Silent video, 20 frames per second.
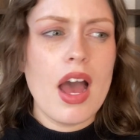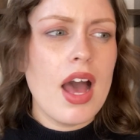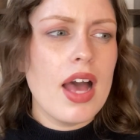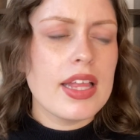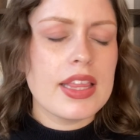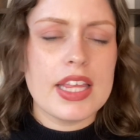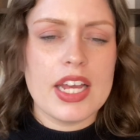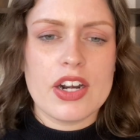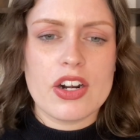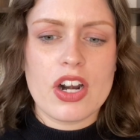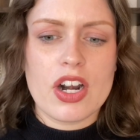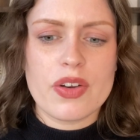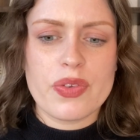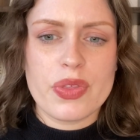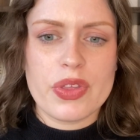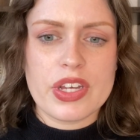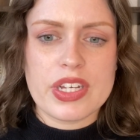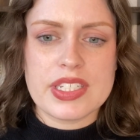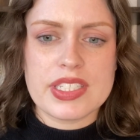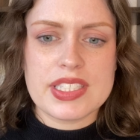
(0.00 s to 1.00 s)
There are
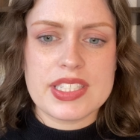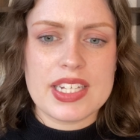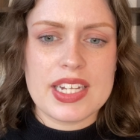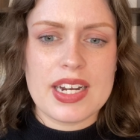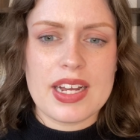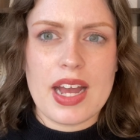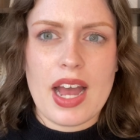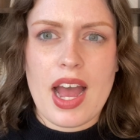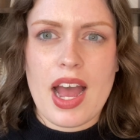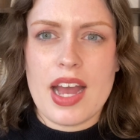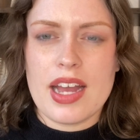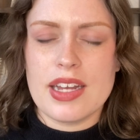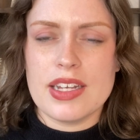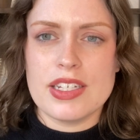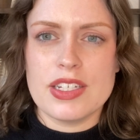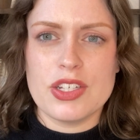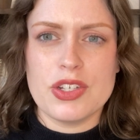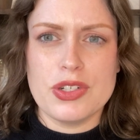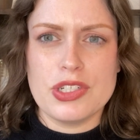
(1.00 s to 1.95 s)
things that you